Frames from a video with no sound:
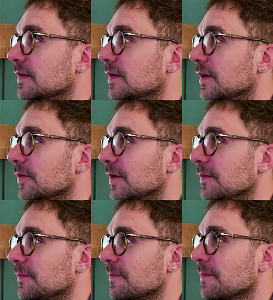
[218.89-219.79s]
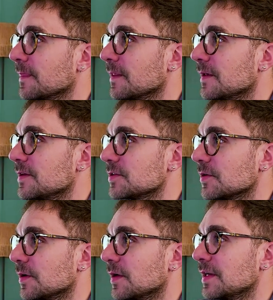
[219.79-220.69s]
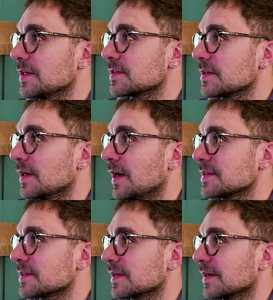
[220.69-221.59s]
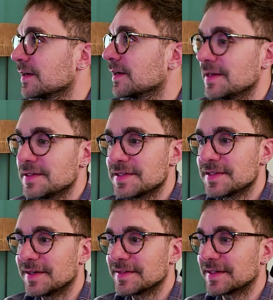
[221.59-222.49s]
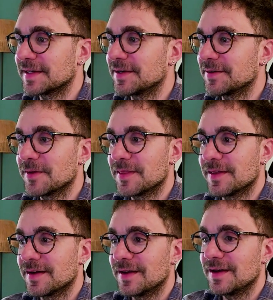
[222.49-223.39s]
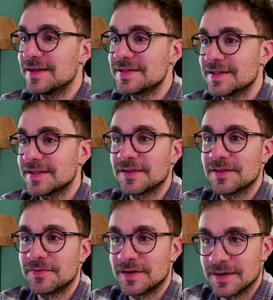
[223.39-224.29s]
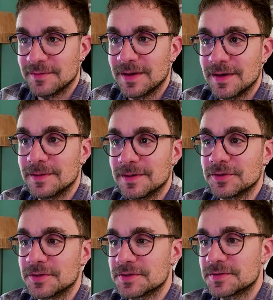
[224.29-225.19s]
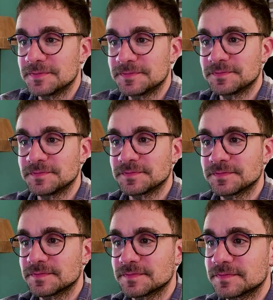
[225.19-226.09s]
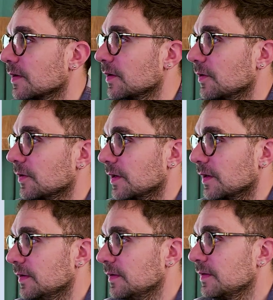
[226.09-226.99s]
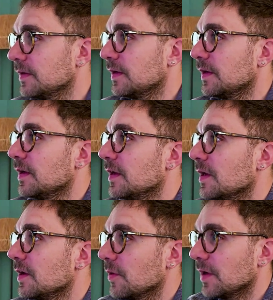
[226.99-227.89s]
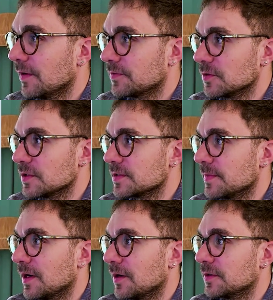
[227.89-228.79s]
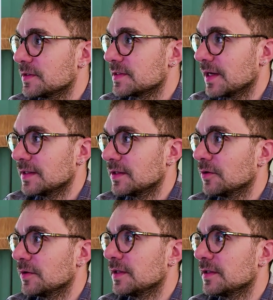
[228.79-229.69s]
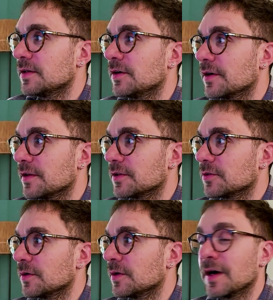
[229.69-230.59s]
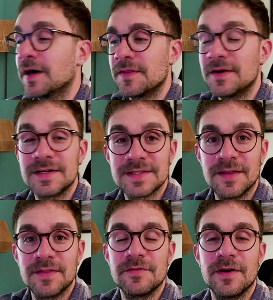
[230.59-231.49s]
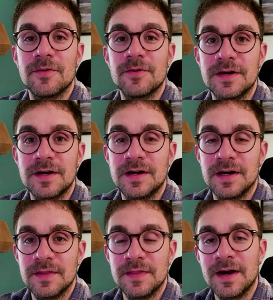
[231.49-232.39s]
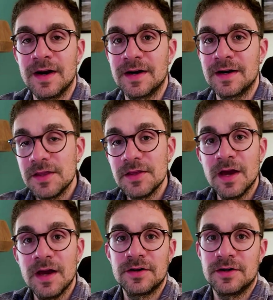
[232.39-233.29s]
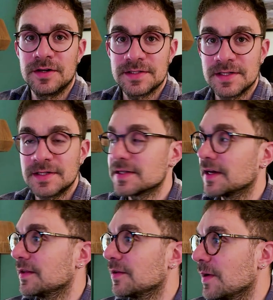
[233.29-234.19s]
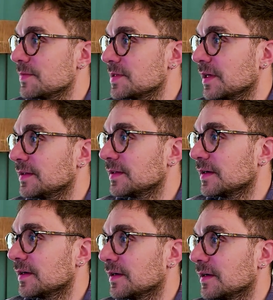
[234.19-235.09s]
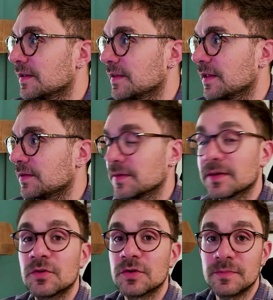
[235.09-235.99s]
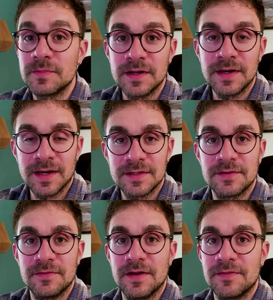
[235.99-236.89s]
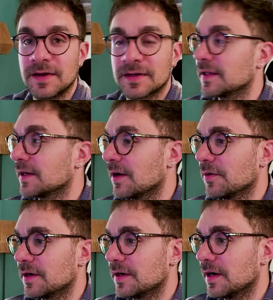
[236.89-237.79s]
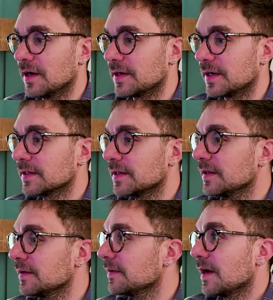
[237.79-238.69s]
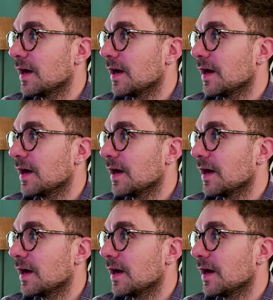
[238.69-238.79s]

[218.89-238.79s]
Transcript: Okay, so let's start again with listing the different available tools. Okay, we have tools about site audit in order to understand if there are errors inside the website that could be negatively affecting our ranking.